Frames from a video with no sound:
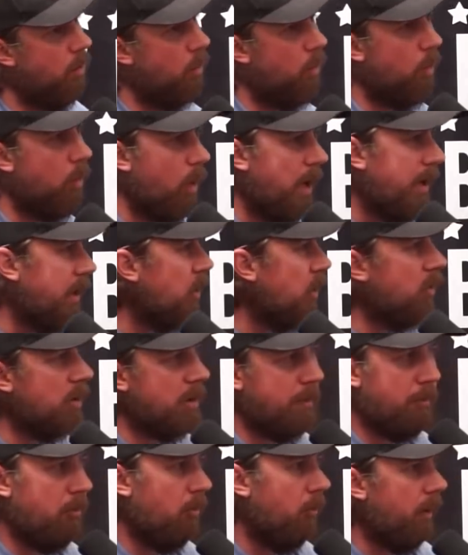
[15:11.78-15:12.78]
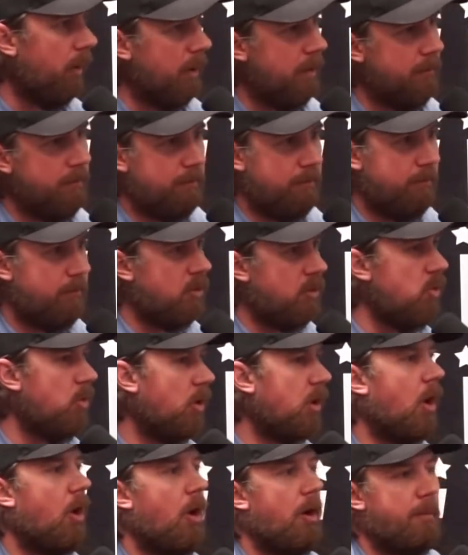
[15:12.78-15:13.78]
when you were deployed to
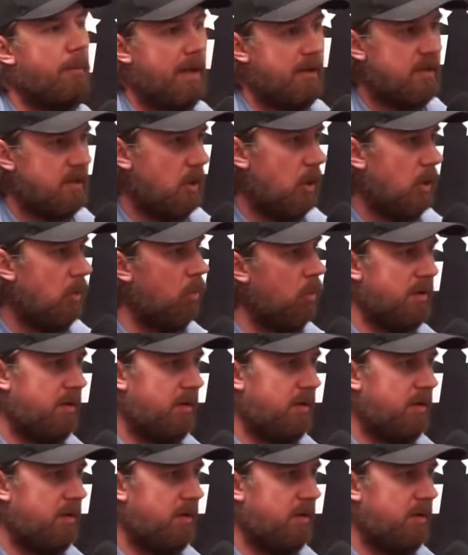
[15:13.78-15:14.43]
a combat zone,